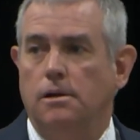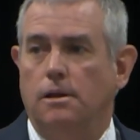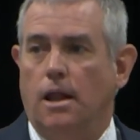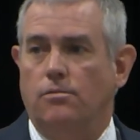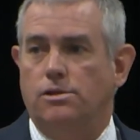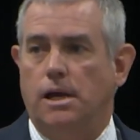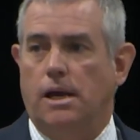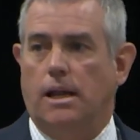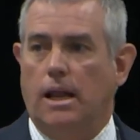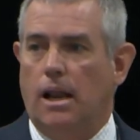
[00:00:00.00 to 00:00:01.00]
that have
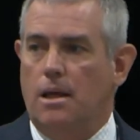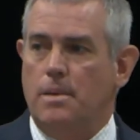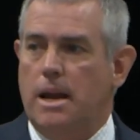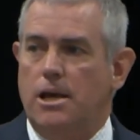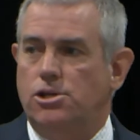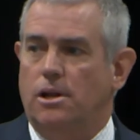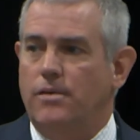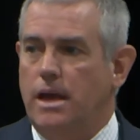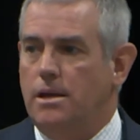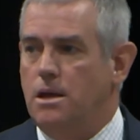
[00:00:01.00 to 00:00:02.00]
said elimination of
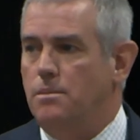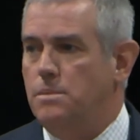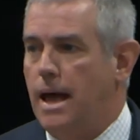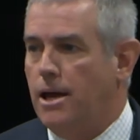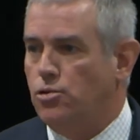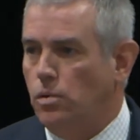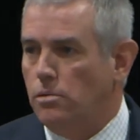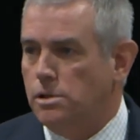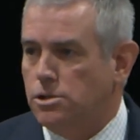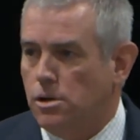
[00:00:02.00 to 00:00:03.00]
the income tax will
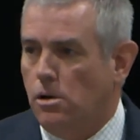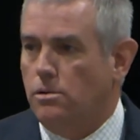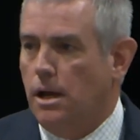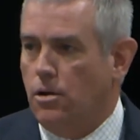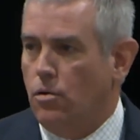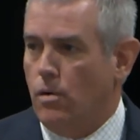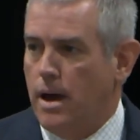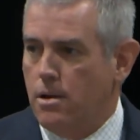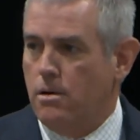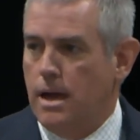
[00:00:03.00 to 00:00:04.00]
result in
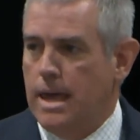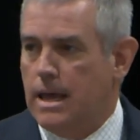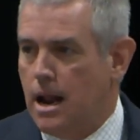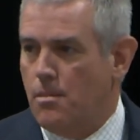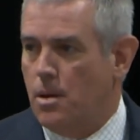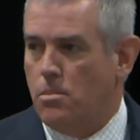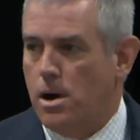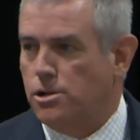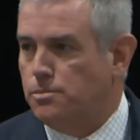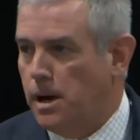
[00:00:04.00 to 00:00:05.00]
greater economic
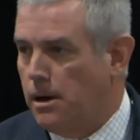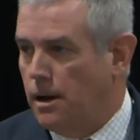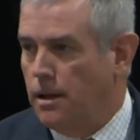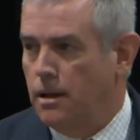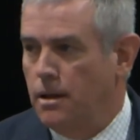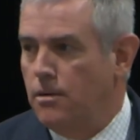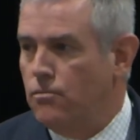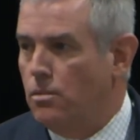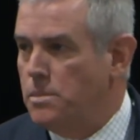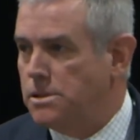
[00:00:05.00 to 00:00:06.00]
prosperity
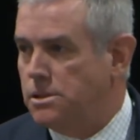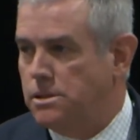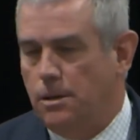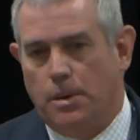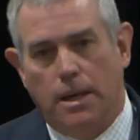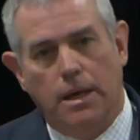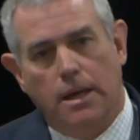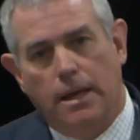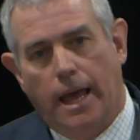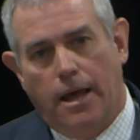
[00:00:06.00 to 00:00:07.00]
for Mississippi
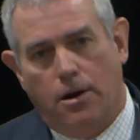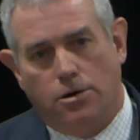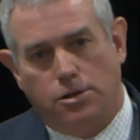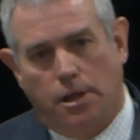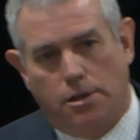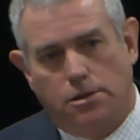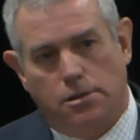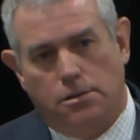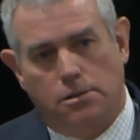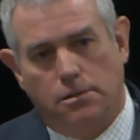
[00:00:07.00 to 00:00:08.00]
and her
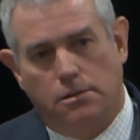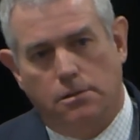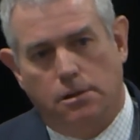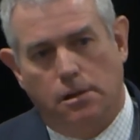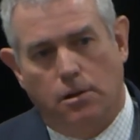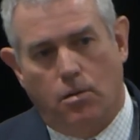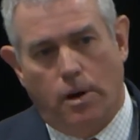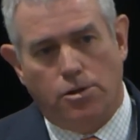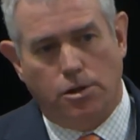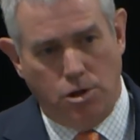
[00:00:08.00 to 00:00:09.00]
citizens. The
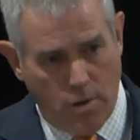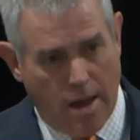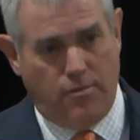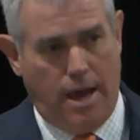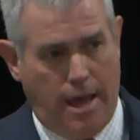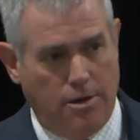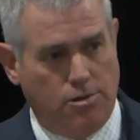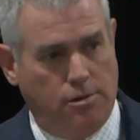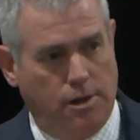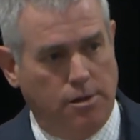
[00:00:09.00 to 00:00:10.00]
question you have to
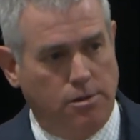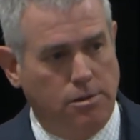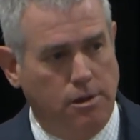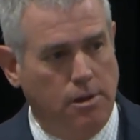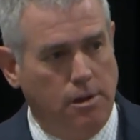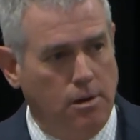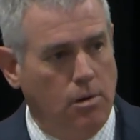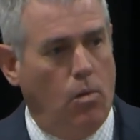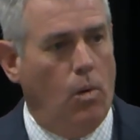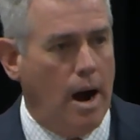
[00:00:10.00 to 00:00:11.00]
answer is,
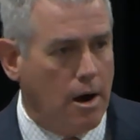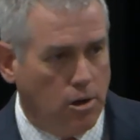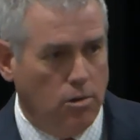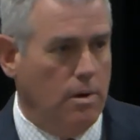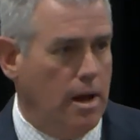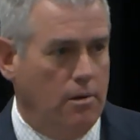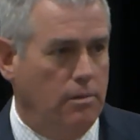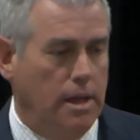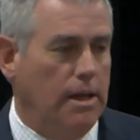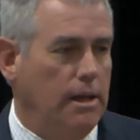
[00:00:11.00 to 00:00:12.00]
why are you not on
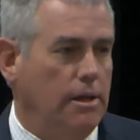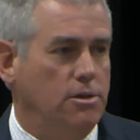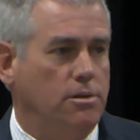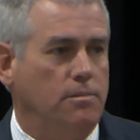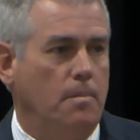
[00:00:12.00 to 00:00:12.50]
that list?